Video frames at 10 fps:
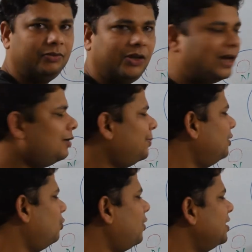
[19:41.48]
there will be
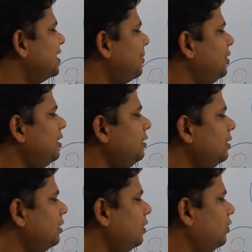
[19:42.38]
no receptor
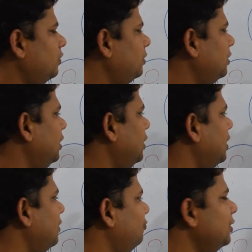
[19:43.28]

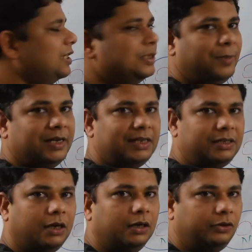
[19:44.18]
which is
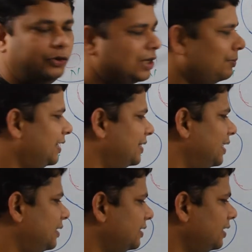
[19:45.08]
present on leukemic
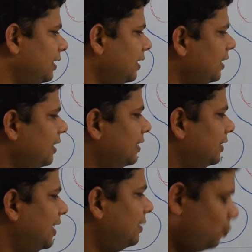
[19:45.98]
cells.
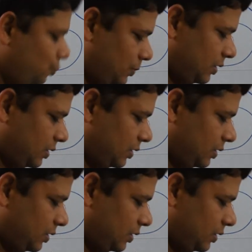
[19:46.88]
Then